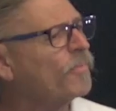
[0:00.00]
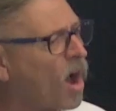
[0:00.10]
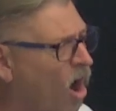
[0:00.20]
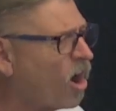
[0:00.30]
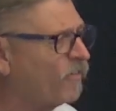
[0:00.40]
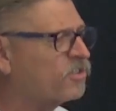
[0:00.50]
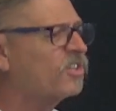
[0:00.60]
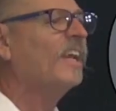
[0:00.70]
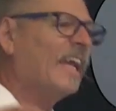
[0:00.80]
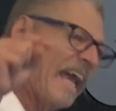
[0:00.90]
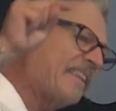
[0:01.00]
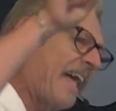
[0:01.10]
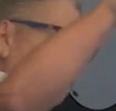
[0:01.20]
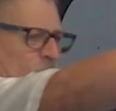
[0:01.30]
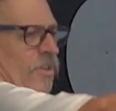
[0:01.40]
harvest at
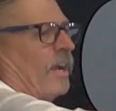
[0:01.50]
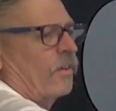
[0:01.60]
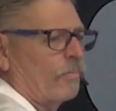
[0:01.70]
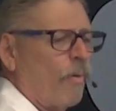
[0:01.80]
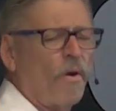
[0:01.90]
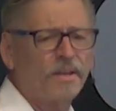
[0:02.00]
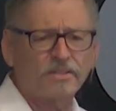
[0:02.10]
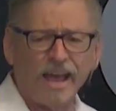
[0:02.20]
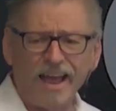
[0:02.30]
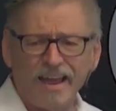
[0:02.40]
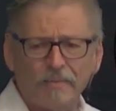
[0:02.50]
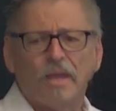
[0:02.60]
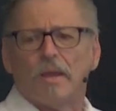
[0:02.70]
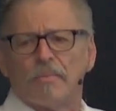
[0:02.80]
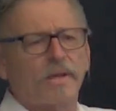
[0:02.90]
that particular point in time
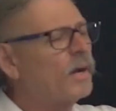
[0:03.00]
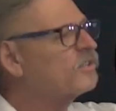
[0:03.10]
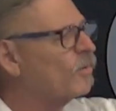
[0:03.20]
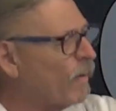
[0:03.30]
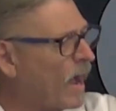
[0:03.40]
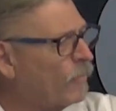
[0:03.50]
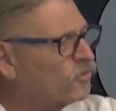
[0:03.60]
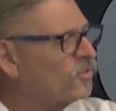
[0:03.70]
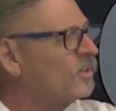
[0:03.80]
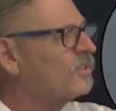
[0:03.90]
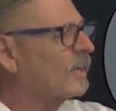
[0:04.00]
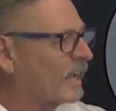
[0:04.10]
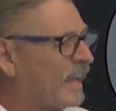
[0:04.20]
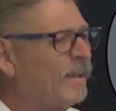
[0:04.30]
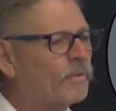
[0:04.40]
because the Bible says that
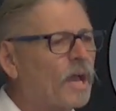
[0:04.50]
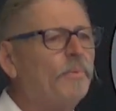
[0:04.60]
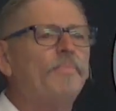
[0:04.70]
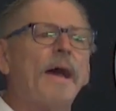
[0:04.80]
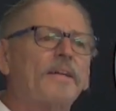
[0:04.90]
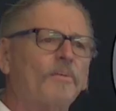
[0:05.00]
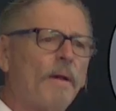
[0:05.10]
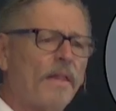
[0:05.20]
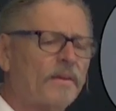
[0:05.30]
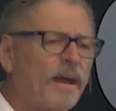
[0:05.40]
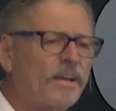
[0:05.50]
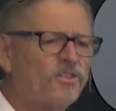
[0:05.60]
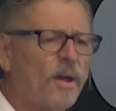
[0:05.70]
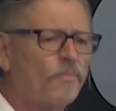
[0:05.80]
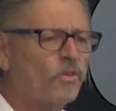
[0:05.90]
again coming back to Malachi
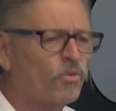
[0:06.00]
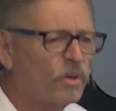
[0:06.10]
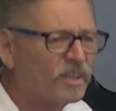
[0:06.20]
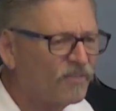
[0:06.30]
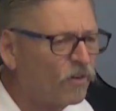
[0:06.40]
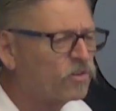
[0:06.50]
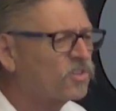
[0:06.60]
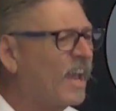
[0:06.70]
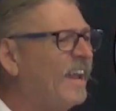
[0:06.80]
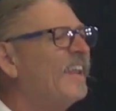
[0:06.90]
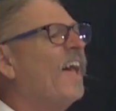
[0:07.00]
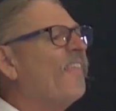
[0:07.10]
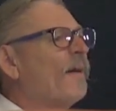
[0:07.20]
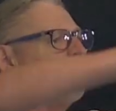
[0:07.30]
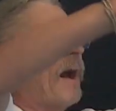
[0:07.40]
chapter 3 verse 10
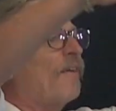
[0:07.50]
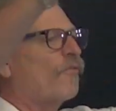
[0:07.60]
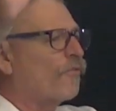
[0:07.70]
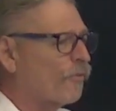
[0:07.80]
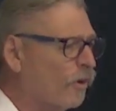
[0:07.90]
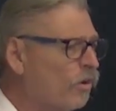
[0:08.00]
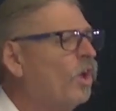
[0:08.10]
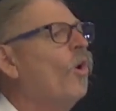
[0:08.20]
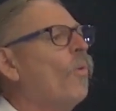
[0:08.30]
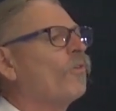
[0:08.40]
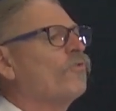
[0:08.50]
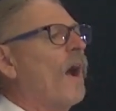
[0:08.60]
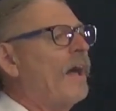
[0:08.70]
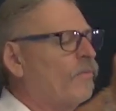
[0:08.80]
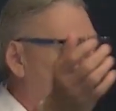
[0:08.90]
that my fruit will
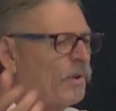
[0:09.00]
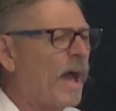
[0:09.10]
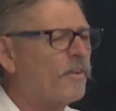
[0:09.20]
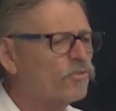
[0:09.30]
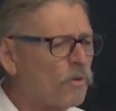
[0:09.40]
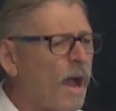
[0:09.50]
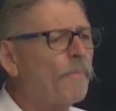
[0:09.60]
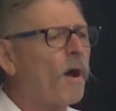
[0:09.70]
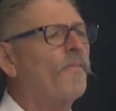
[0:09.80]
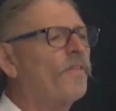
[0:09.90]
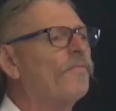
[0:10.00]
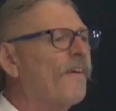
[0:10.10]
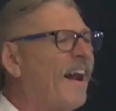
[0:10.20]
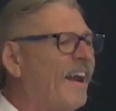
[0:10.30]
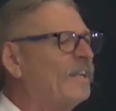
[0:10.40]
not will not drop off the
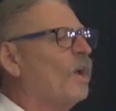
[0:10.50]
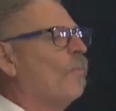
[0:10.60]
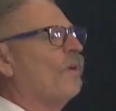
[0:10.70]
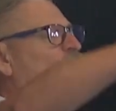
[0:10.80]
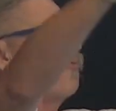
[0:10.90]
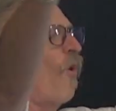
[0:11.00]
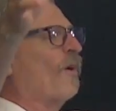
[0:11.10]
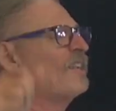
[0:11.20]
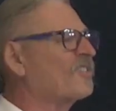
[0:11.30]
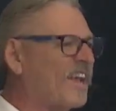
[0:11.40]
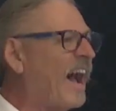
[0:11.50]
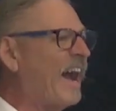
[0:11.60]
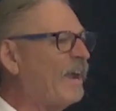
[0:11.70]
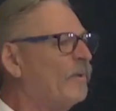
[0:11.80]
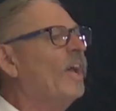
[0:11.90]
vine before it's
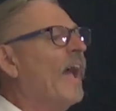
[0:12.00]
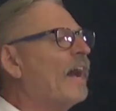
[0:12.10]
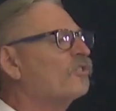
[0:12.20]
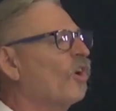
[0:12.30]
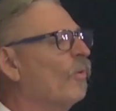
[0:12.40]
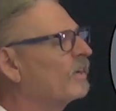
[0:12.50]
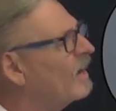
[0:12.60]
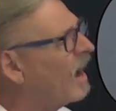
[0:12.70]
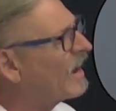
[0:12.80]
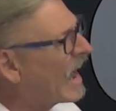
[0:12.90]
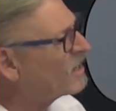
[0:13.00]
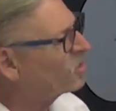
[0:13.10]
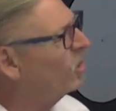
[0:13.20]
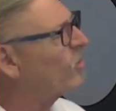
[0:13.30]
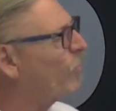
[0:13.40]
time. And so when God asks
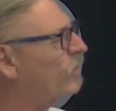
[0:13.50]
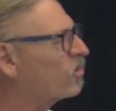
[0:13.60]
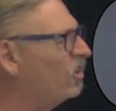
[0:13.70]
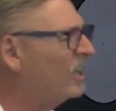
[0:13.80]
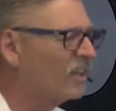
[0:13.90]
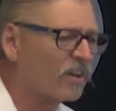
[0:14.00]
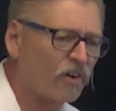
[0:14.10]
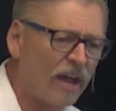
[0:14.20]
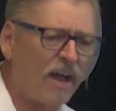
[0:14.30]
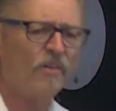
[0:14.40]
you to put seed in the ground,